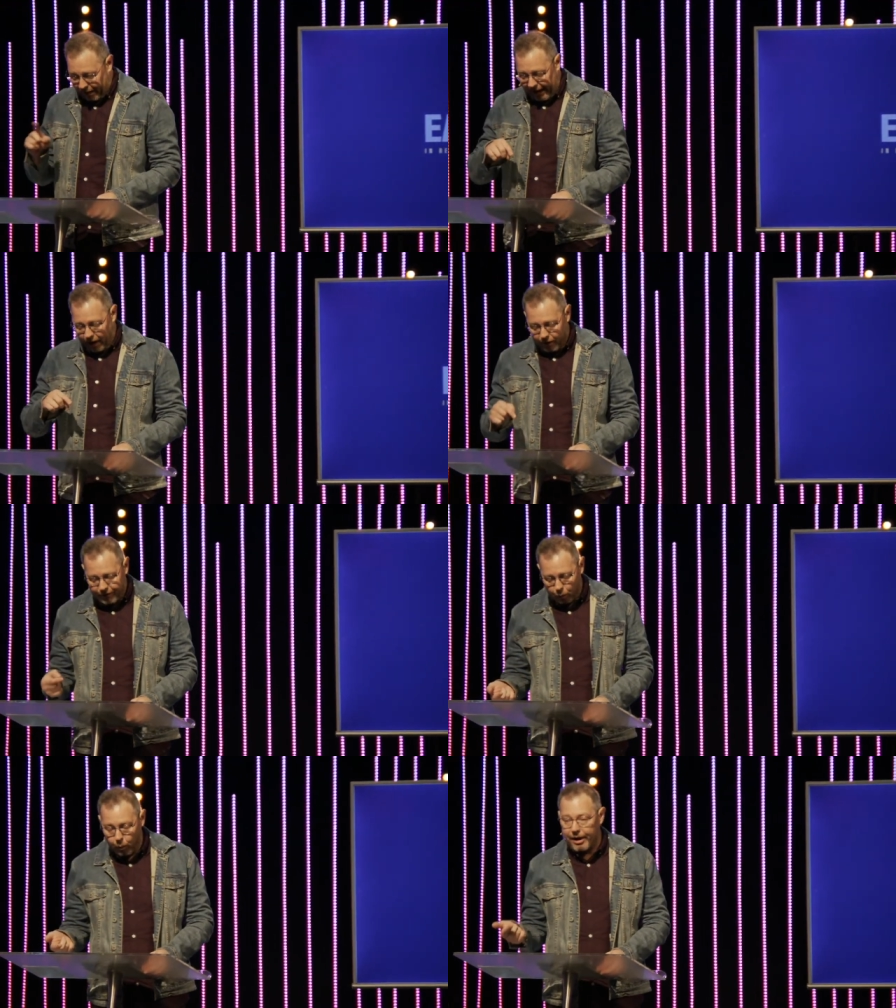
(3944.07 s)
But
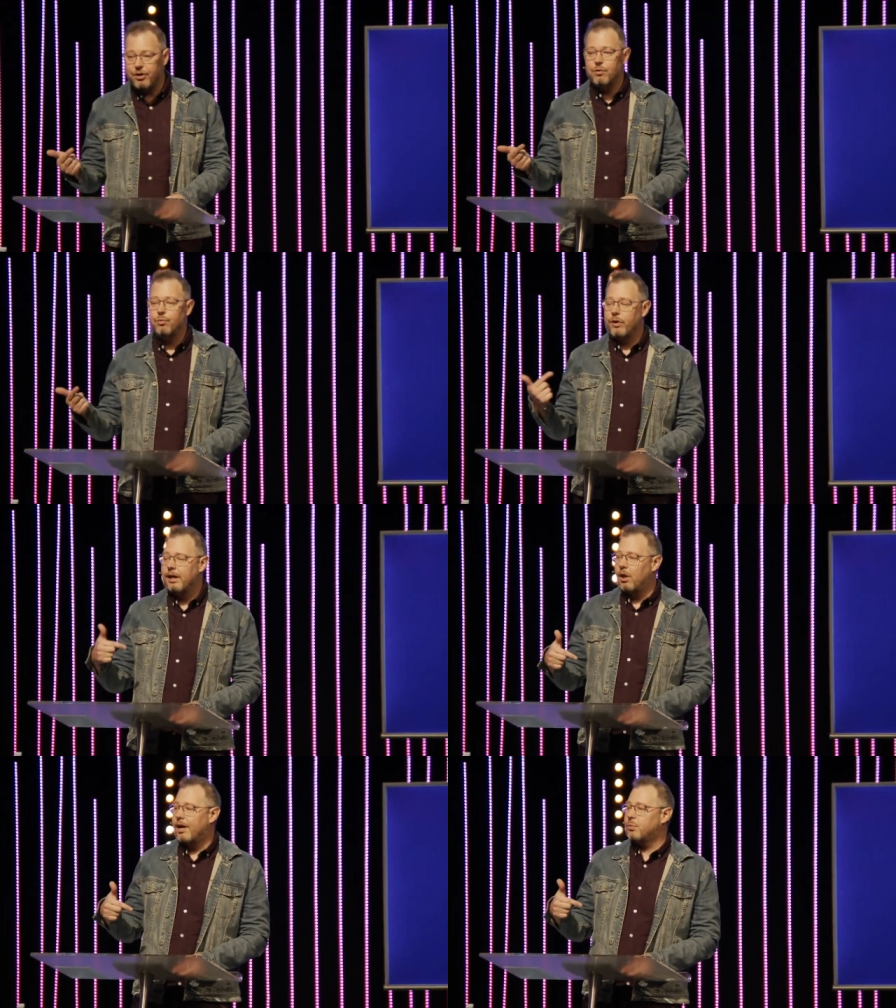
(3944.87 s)
however, when you
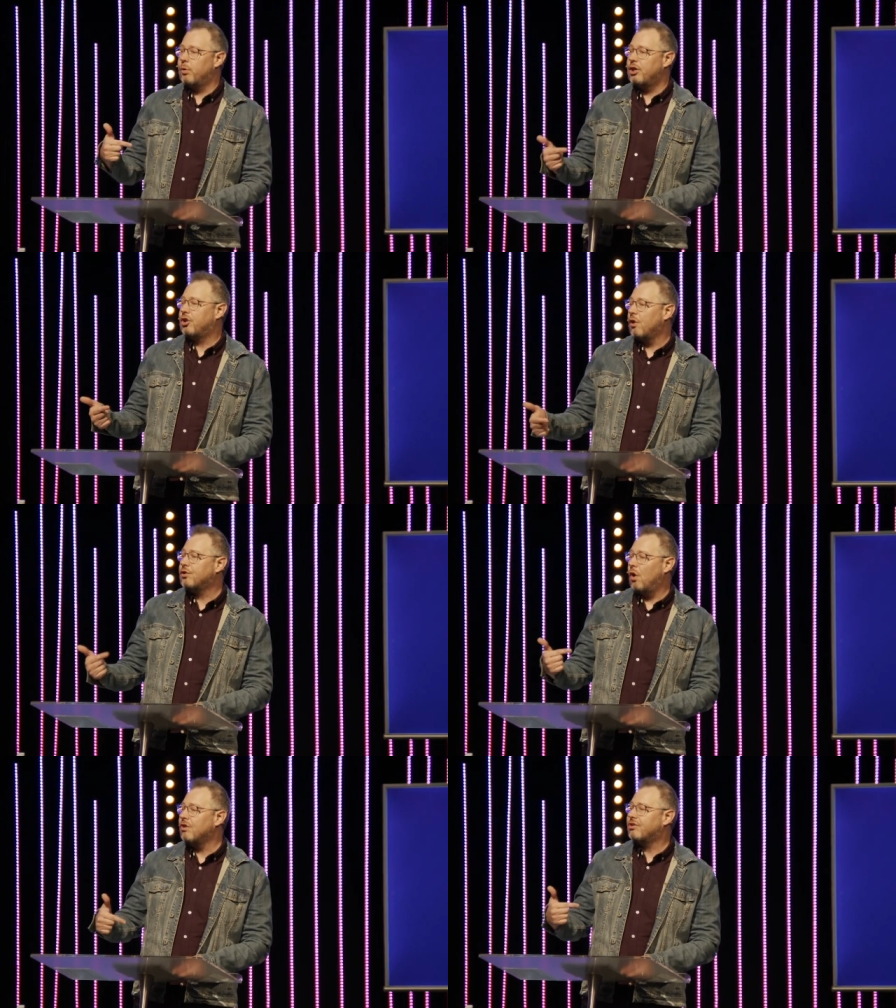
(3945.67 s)
realize what he
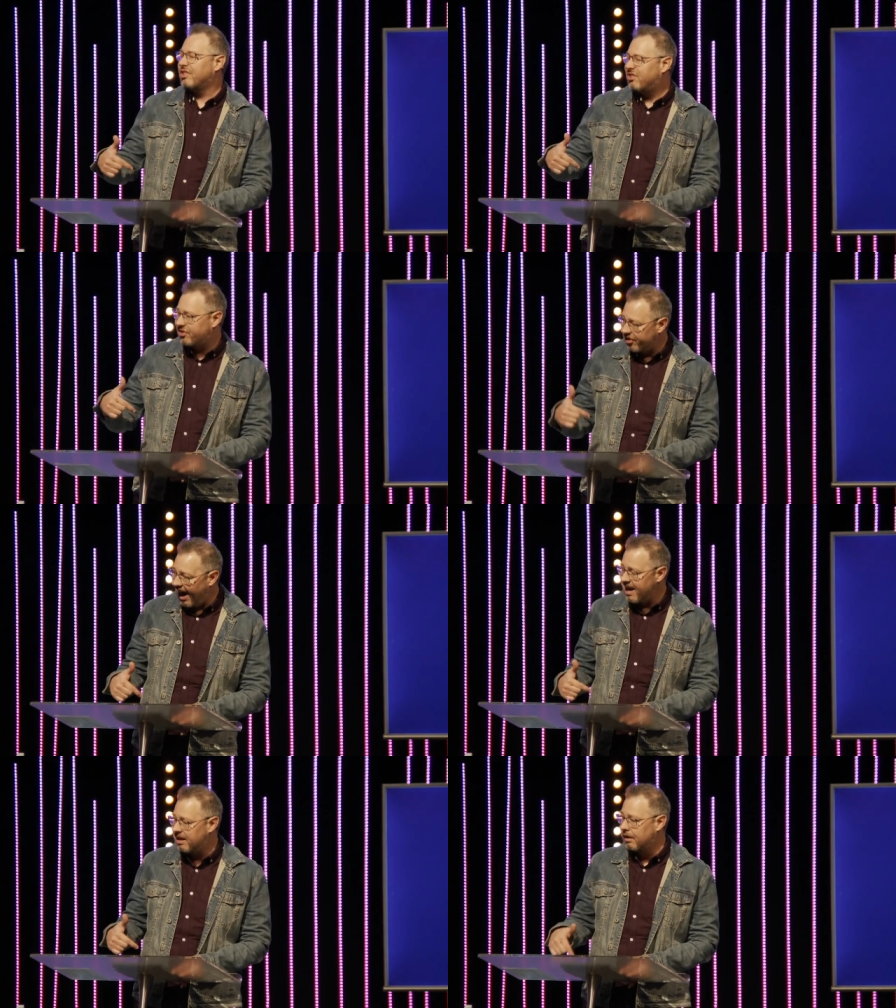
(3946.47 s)
goes on to
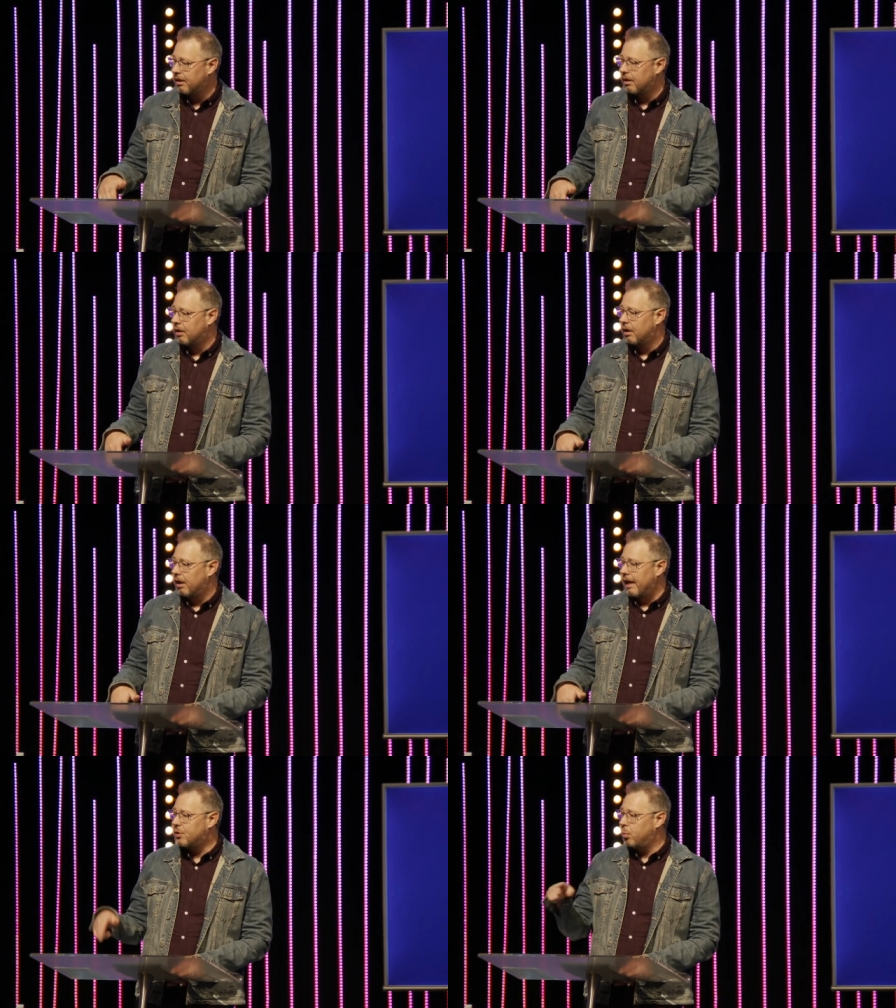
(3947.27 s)
say
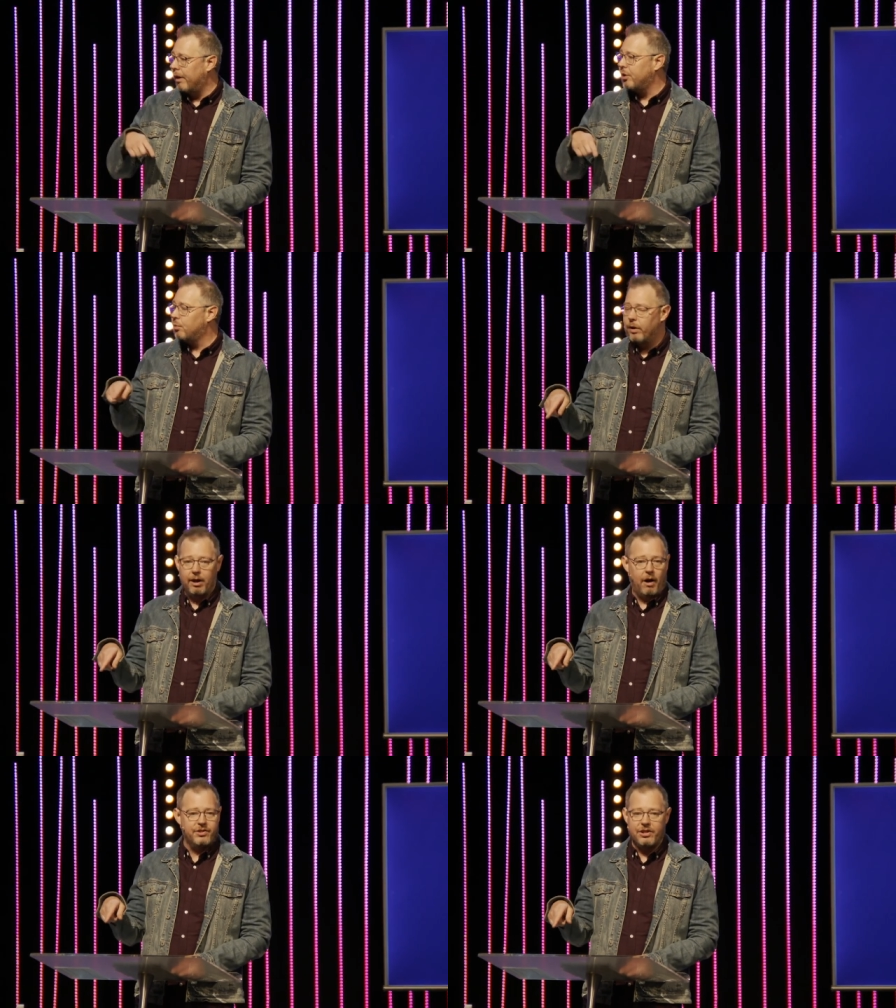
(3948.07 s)
is when you
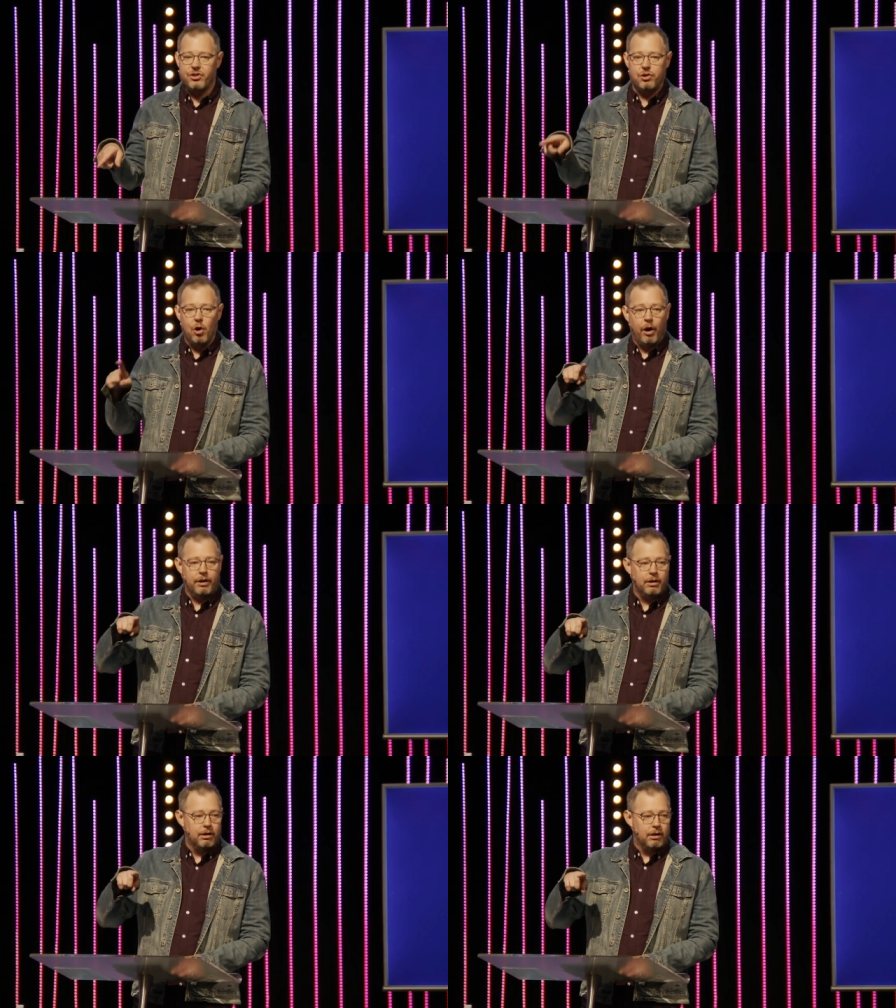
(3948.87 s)
realize it's
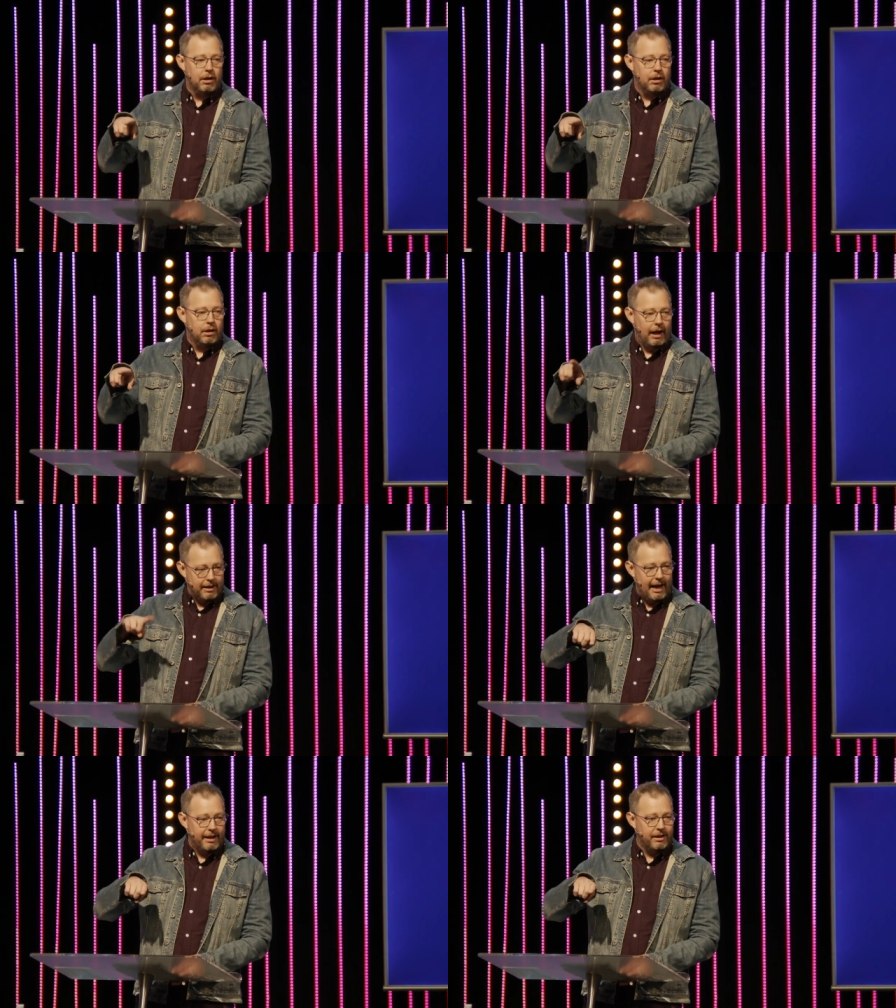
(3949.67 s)
not a
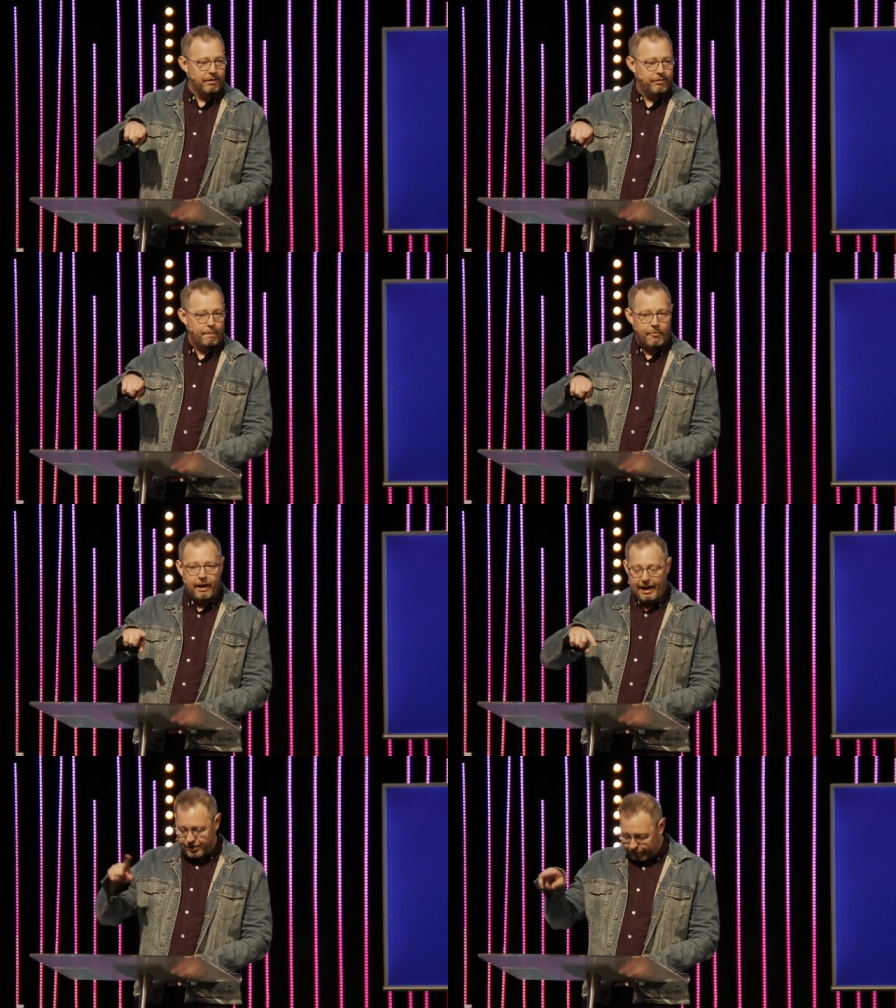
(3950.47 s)
negative,
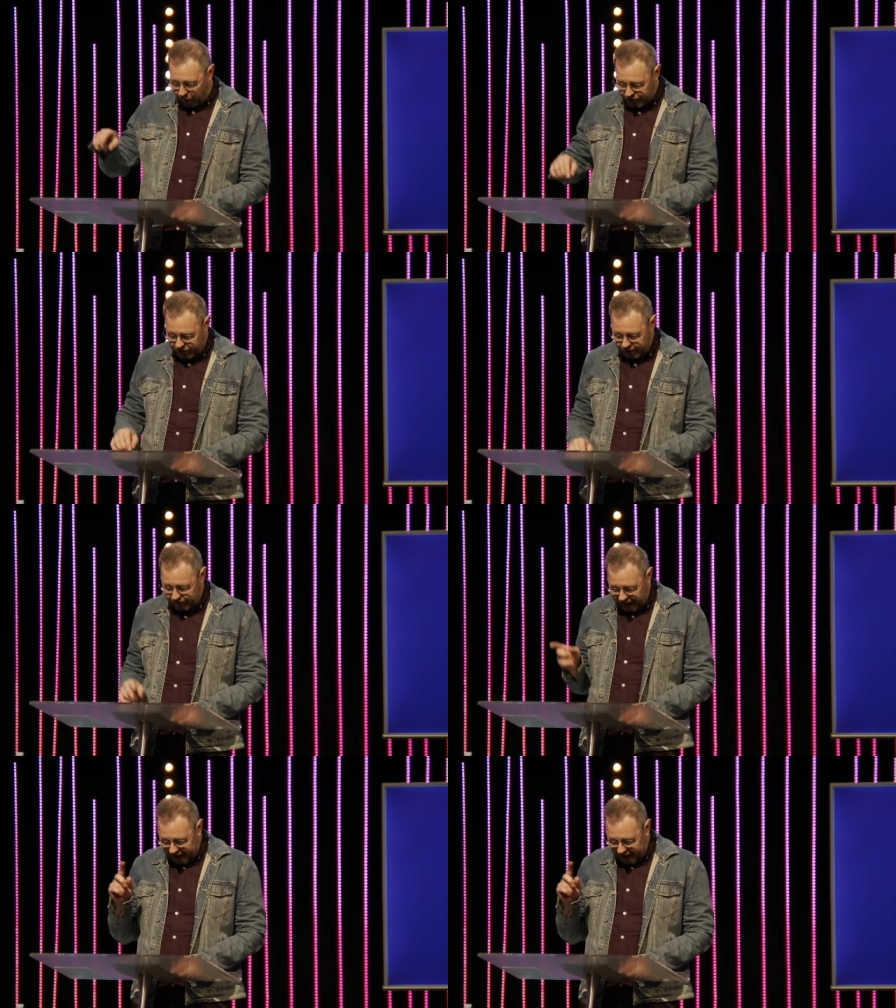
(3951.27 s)
it's a positive.